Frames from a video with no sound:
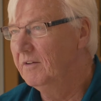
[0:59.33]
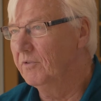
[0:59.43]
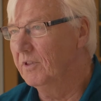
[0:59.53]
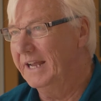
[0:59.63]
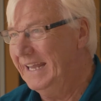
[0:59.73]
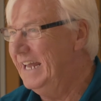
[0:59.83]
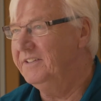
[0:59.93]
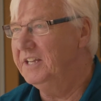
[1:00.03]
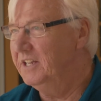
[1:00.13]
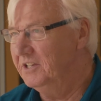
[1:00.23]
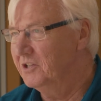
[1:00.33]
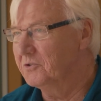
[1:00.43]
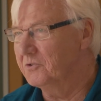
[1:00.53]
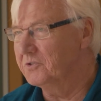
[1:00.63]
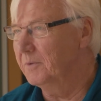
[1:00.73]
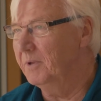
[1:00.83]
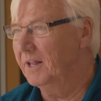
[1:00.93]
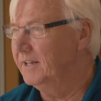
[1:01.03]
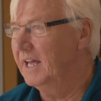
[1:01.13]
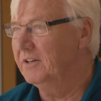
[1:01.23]
for like 18 years or something
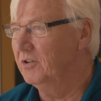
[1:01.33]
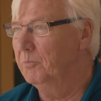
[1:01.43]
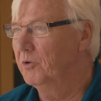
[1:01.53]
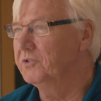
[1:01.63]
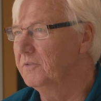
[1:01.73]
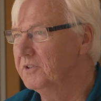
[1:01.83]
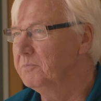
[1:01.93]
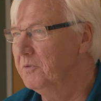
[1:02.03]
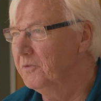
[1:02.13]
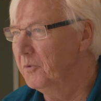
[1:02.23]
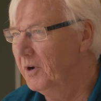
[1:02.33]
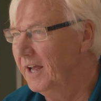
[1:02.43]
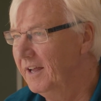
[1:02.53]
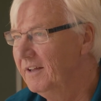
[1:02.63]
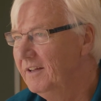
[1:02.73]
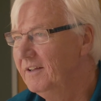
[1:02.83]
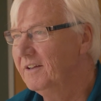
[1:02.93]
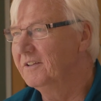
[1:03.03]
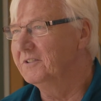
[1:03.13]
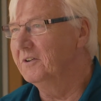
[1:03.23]
like that until most of us moved away.
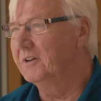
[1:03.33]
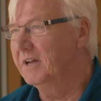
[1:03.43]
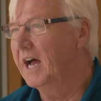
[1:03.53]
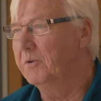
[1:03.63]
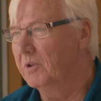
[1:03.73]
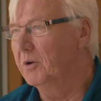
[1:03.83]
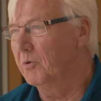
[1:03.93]
So a guy really